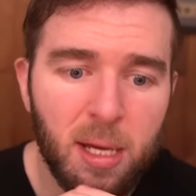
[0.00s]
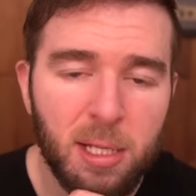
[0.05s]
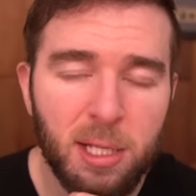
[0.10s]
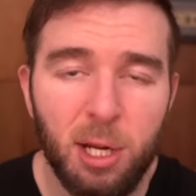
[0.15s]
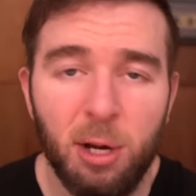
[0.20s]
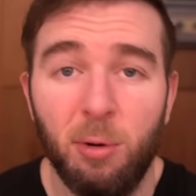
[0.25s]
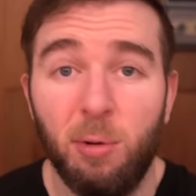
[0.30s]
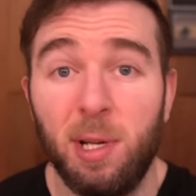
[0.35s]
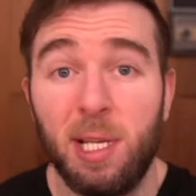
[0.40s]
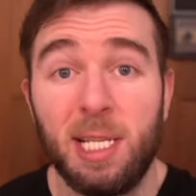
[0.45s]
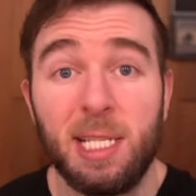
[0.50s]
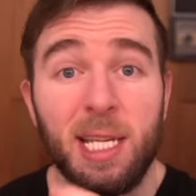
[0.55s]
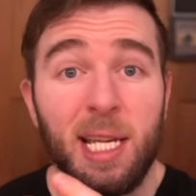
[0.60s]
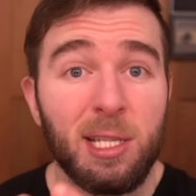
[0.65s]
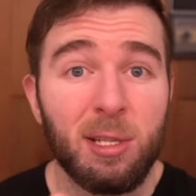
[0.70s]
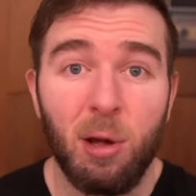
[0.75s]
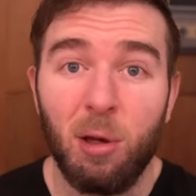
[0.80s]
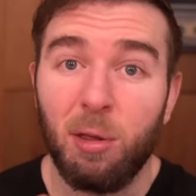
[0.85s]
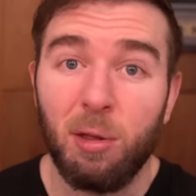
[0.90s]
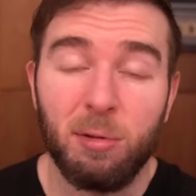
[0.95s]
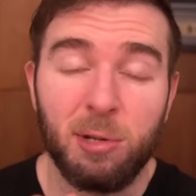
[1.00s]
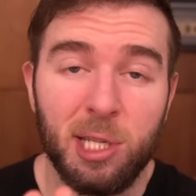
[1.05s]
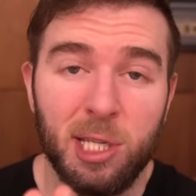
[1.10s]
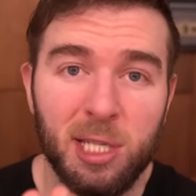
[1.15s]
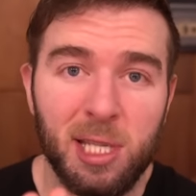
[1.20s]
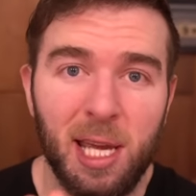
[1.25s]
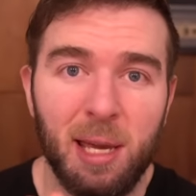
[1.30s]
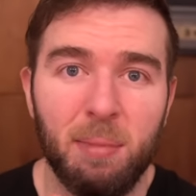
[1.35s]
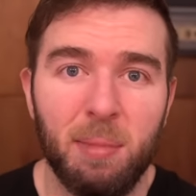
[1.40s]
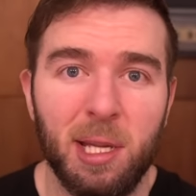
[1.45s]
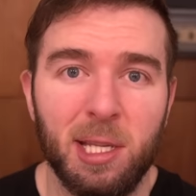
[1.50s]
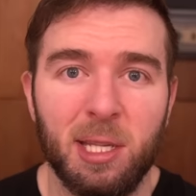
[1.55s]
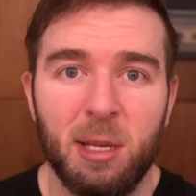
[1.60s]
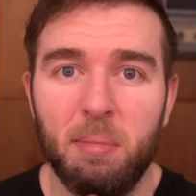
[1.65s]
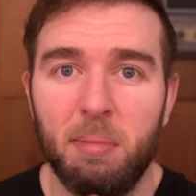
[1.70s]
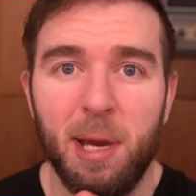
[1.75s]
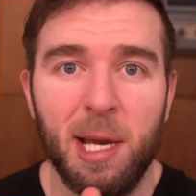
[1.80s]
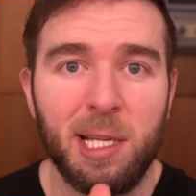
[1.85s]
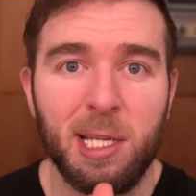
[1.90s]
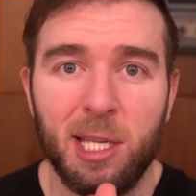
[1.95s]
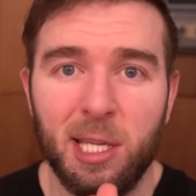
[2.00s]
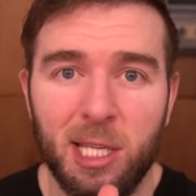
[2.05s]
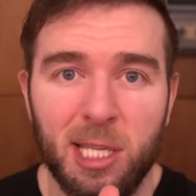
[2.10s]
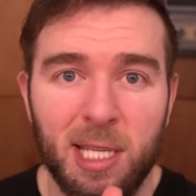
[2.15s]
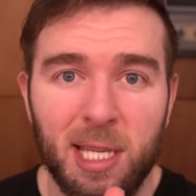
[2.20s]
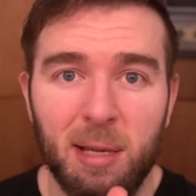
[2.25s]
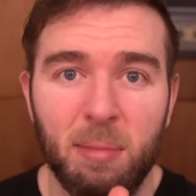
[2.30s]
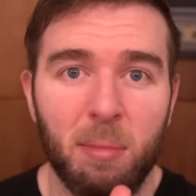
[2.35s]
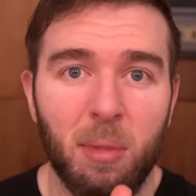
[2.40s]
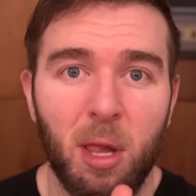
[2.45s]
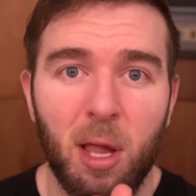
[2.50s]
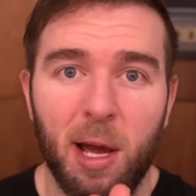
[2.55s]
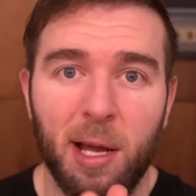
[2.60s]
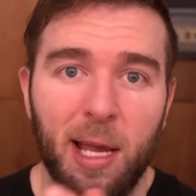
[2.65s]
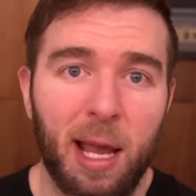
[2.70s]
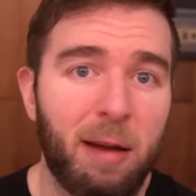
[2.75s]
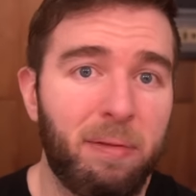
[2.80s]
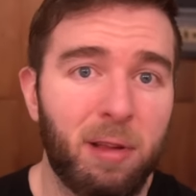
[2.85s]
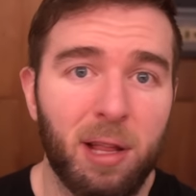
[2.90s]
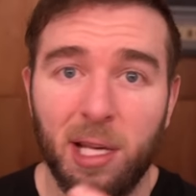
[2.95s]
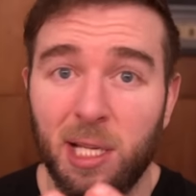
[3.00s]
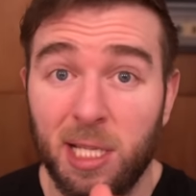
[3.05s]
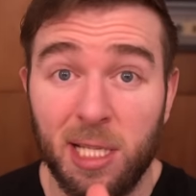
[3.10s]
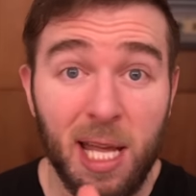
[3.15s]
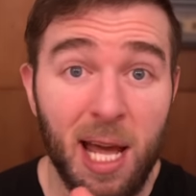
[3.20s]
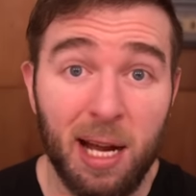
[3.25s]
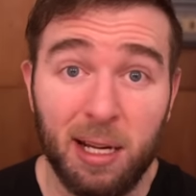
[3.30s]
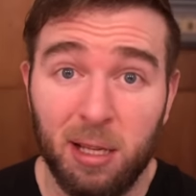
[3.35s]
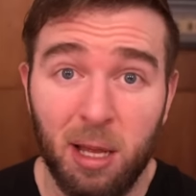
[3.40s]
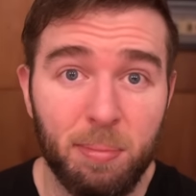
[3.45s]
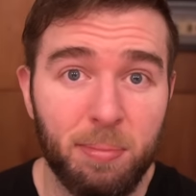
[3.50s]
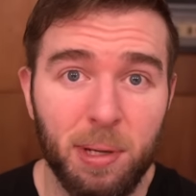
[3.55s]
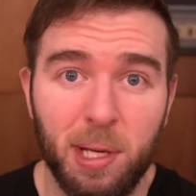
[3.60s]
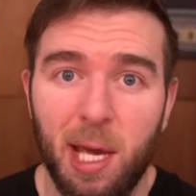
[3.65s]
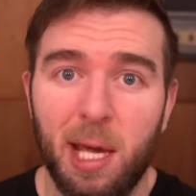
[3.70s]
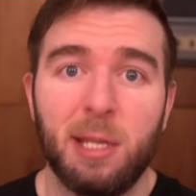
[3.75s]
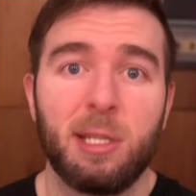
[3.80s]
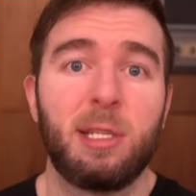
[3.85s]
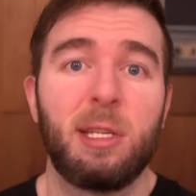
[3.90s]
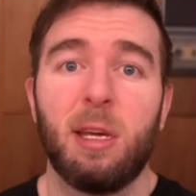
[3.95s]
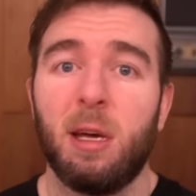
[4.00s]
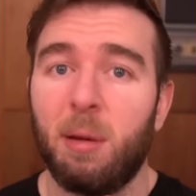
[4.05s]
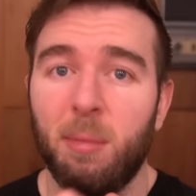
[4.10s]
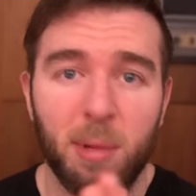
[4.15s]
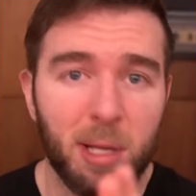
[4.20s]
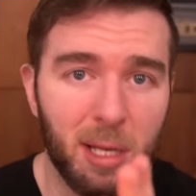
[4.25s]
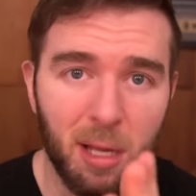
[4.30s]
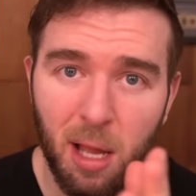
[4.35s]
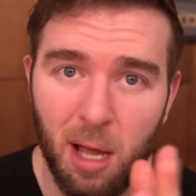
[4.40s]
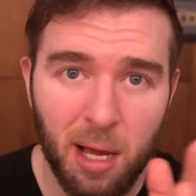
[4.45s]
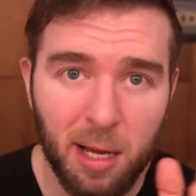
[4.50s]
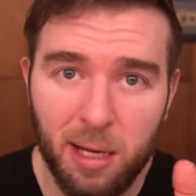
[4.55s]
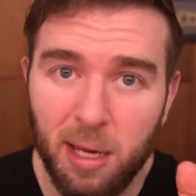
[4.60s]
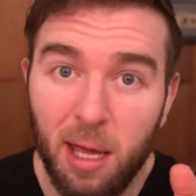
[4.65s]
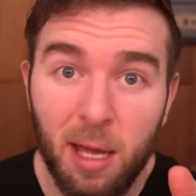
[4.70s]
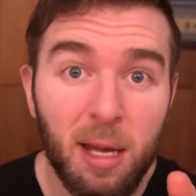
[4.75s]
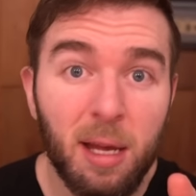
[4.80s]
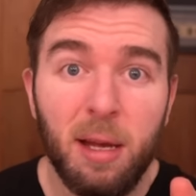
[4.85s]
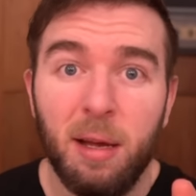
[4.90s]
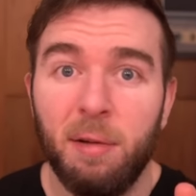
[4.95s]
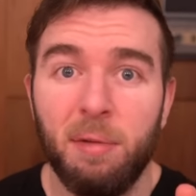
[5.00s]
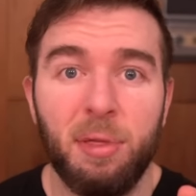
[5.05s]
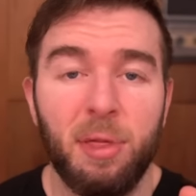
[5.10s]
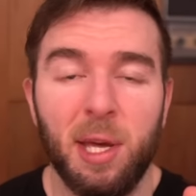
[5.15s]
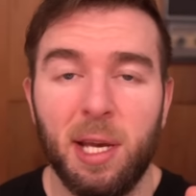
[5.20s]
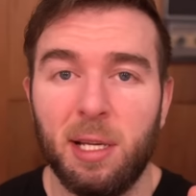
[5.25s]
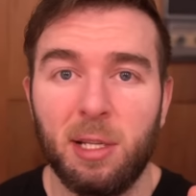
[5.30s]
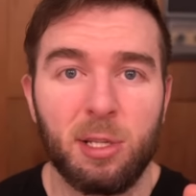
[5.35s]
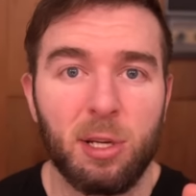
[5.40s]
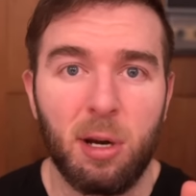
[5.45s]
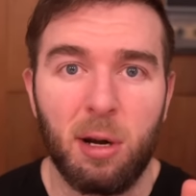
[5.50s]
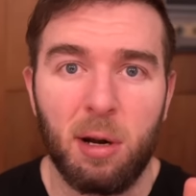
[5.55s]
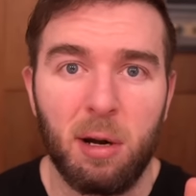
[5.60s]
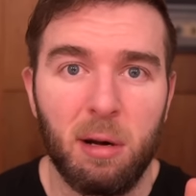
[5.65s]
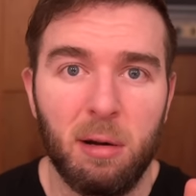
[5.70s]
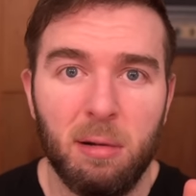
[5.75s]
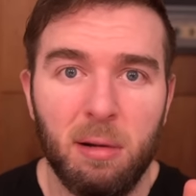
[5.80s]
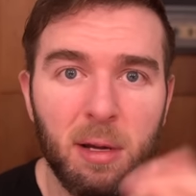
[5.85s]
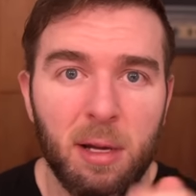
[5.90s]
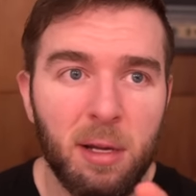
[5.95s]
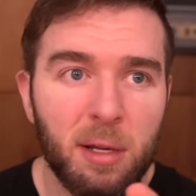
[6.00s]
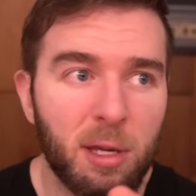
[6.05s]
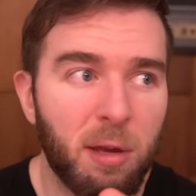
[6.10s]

So when he says all those statements, it makes it seem like everything's stacked up against him and like things are,